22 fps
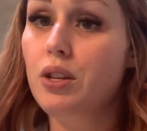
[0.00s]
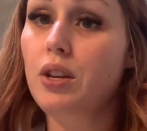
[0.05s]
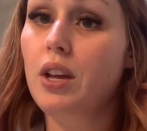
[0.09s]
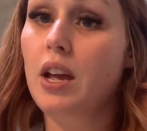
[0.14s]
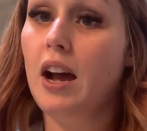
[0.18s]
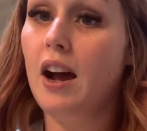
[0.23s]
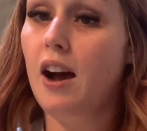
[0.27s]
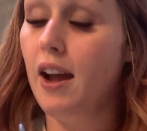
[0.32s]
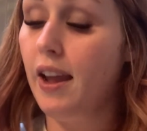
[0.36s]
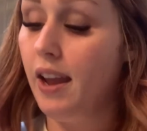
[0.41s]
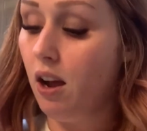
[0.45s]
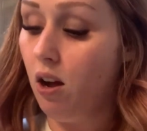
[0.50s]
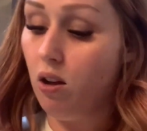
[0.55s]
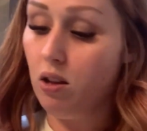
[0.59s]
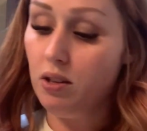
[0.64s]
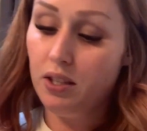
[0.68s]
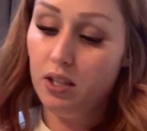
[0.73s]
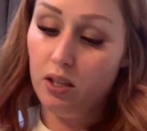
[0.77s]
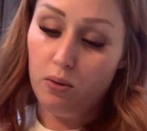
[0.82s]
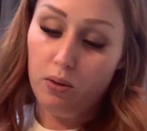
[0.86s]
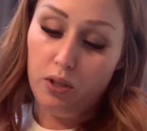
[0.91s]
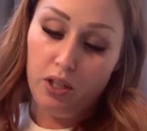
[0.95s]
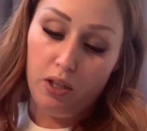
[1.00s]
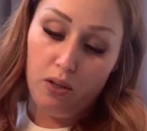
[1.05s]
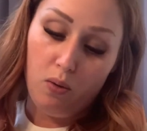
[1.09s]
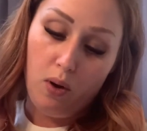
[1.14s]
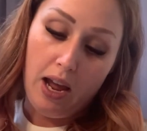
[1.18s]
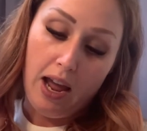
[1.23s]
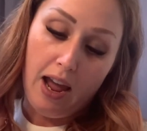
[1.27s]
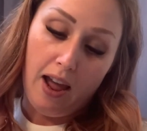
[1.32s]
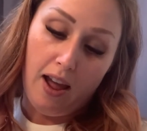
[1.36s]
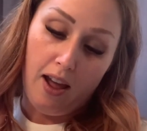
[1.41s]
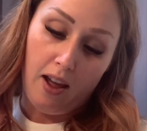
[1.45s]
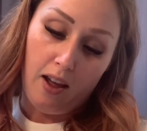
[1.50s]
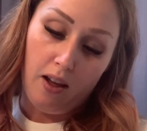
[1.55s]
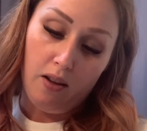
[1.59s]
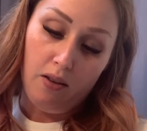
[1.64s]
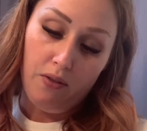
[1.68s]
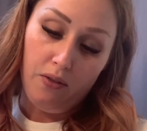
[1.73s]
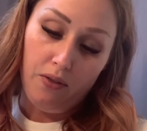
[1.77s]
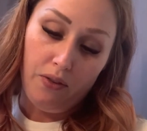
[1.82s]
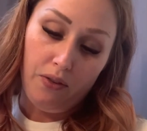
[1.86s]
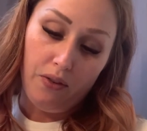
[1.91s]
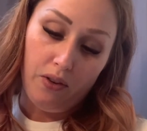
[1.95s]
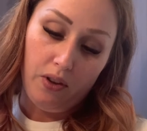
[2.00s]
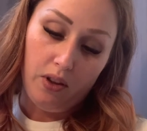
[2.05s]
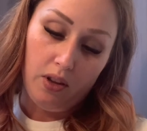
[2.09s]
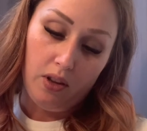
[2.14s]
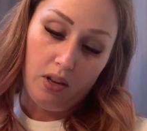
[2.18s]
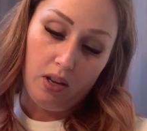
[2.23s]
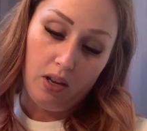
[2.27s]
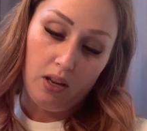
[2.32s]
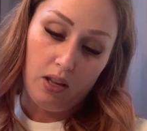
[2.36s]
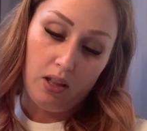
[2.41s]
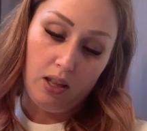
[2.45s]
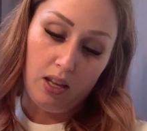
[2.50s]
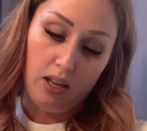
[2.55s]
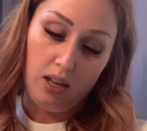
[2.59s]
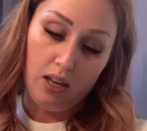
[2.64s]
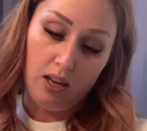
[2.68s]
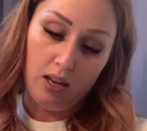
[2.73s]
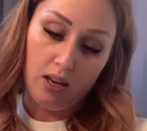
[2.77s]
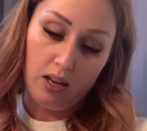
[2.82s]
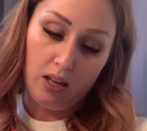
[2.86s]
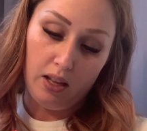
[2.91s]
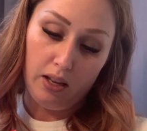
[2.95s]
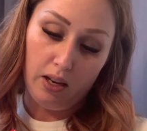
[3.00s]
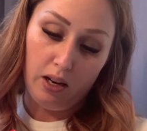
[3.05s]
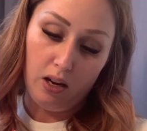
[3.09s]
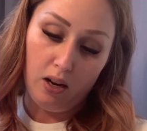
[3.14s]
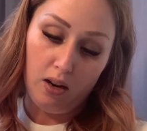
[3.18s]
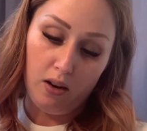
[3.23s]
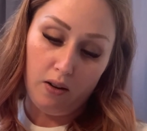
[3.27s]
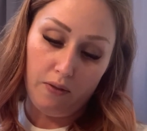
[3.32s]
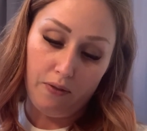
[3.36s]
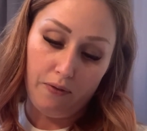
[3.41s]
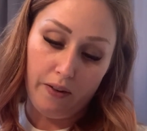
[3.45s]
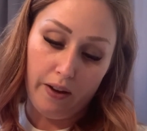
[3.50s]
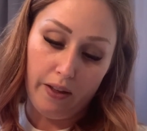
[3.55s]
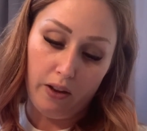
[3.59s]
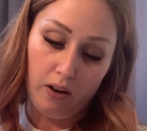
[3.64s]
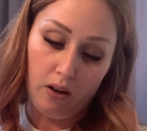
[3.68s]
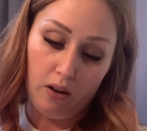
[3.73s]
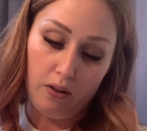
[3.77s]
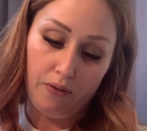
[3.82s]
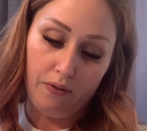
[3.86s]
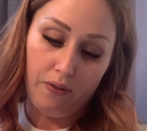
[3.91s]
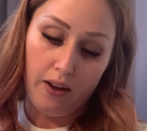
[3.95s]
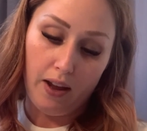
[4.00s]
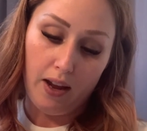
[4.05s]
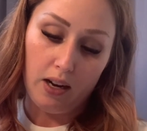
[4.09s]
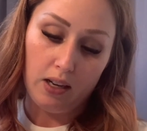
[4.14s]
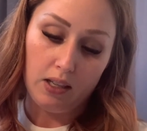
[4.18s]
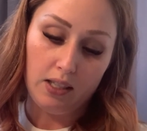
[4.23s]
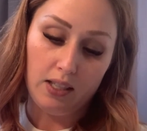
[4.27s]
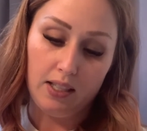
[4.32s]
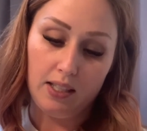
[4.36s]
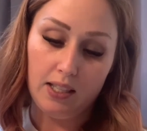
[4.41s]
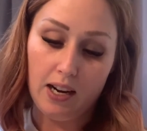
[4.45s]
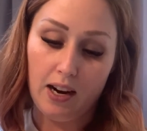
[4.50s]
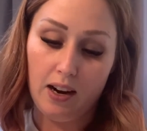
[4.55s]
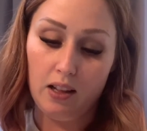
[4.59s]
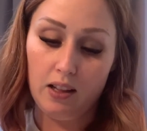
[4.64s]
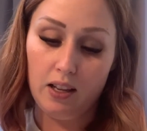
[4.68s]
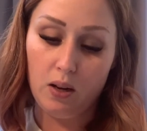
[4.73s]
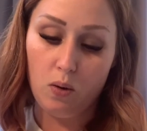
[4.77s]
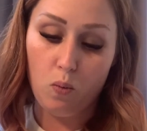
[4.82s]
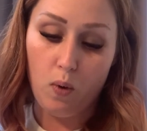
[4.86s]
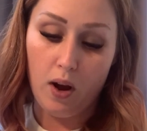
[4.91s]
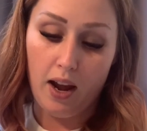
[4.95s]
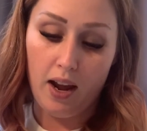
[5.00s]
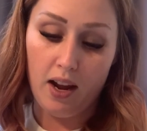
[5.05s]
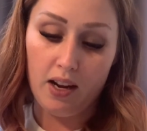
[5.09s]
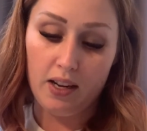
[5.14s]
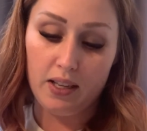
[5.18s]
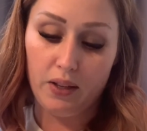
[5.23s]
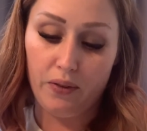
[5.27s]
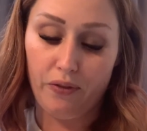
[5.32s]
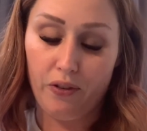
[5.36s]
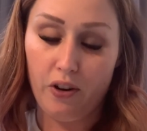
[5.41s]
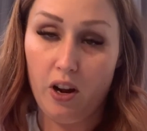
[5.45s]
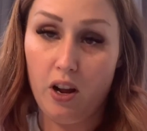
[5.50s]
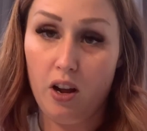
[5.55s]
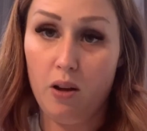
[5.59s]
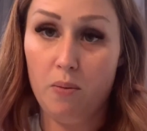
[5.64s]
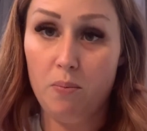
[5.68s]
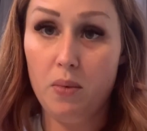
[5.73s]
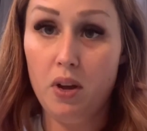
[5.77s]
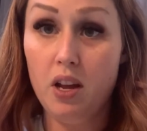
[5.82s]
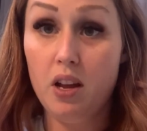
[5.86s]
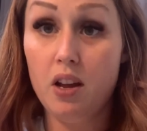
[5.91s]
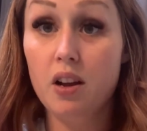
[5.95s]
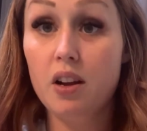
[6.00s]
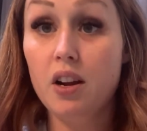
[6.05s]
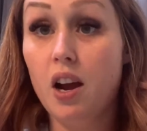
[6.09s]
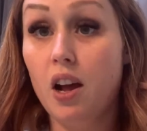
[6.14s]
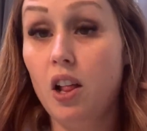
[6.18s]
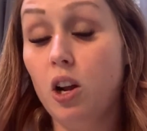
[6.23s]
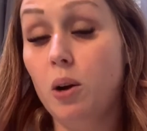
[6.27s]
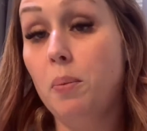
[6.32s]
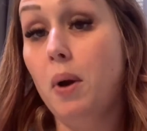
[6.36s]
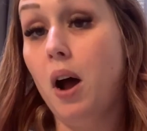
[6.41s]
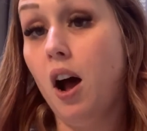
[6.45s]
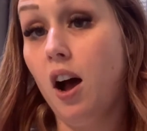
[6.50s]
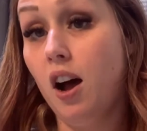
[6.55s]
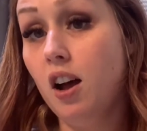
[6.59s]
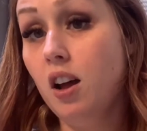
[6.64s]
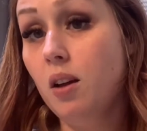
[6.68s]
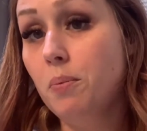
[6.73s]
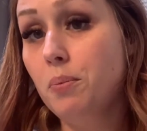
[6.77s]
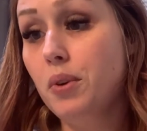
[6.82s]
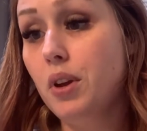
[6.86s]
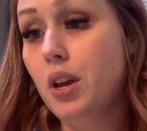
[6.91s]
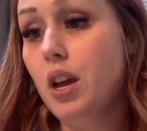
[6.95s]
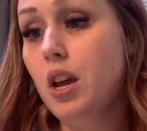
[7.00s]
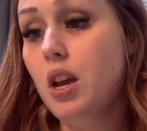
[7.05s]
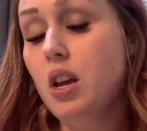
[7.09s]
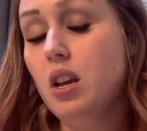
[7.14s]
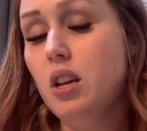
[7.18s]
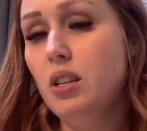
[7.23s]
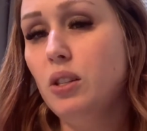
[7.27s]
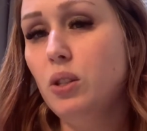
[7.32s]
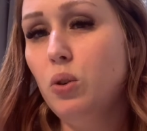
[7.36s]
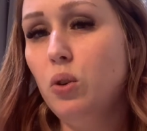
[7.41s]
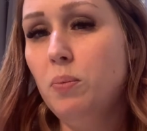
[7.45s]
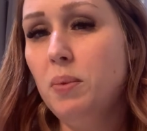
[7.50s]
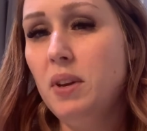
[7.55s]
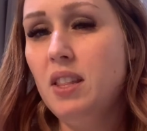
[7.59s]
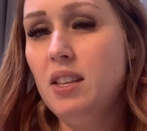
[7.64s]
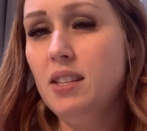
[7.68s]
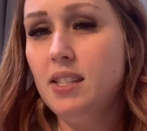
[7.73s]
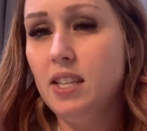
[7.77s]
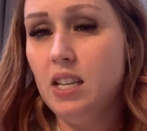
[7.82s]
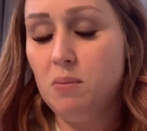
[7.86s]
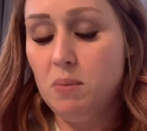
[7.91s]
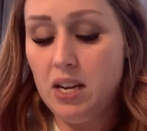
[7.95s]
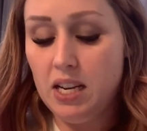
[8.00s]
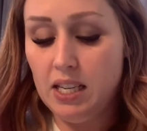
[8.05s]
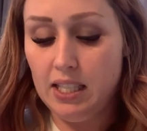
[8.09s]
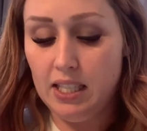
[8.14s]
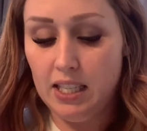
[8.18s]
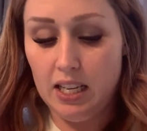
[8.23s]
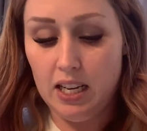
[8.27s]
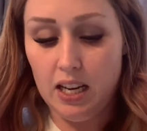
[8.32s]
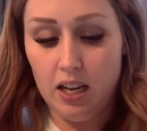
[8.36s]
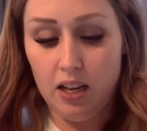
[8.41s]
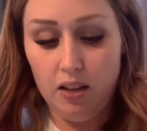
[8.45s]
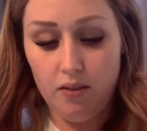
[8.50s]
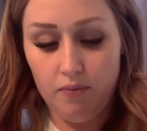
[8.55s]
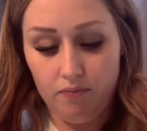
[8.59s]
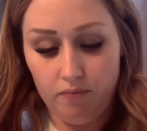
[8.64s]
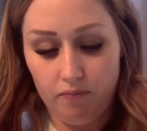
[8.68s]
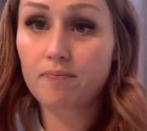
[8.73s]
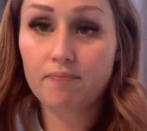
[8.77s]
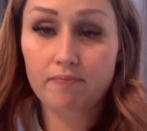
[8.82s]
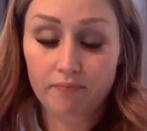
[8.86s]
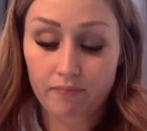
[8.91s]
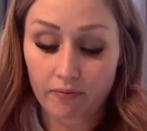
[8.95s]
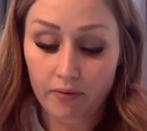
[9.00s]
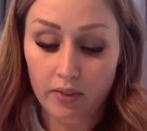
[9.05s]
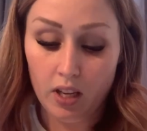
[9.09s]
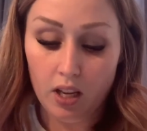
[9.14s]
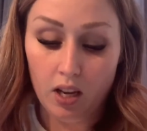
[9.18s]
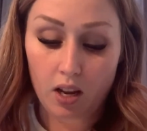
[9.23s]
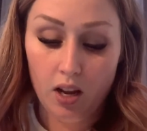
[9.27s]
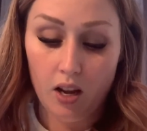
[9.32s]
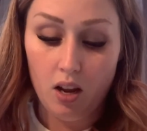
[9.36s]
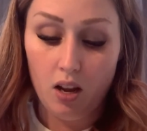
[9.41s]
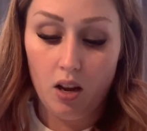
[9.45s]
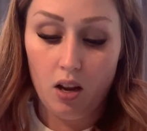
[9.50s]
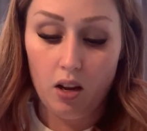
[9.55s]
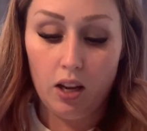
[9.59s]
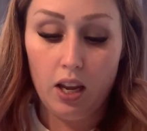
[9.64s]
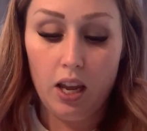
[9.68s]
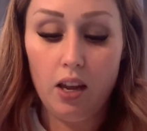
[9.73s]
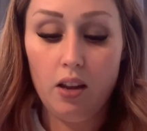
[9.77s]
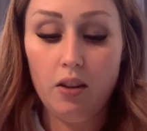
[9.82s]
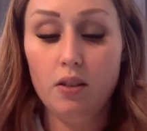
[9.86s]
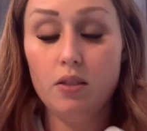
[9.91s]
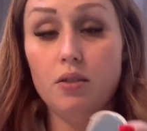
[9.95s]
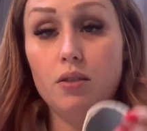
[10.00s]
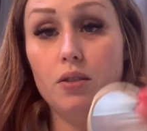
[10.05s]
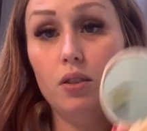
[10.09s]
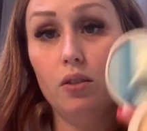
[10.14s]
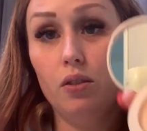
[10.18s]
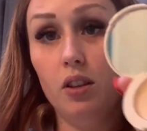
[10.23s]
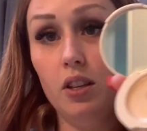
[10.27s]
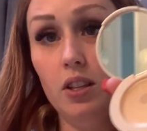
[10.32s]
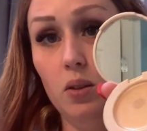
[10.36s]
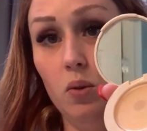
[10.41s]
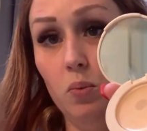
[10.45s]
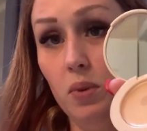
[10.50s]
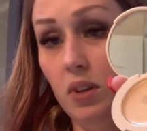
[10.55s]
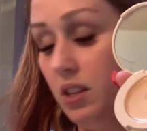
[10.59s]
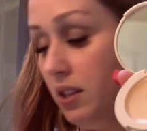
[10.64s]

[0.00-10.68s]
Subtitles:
I also do have the Clear Feather Effect Styling Wax from ColourPop, so it would be the same idea. Okay, so this would be the